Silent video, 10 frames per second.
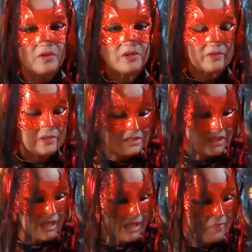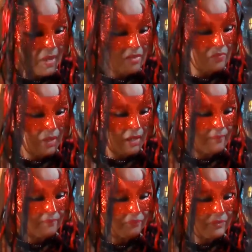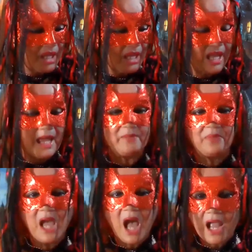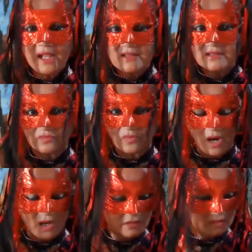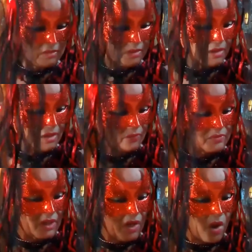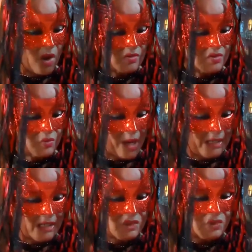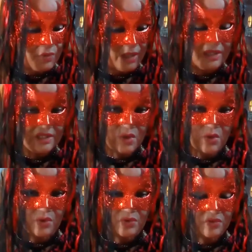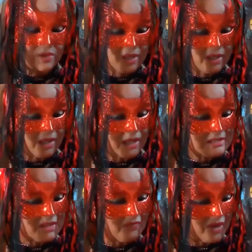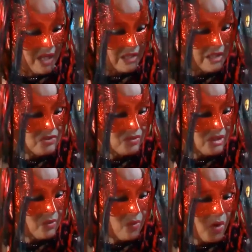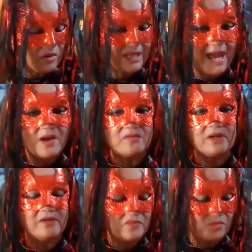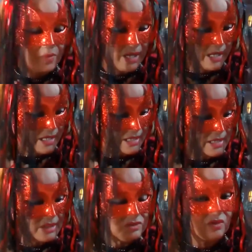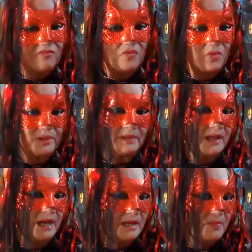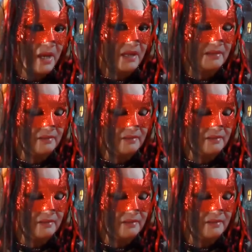in our designated pathway, and behind the rock was a long, dragging trail in the earth, as if it had literally crawled out of the way to avoid the dynamite.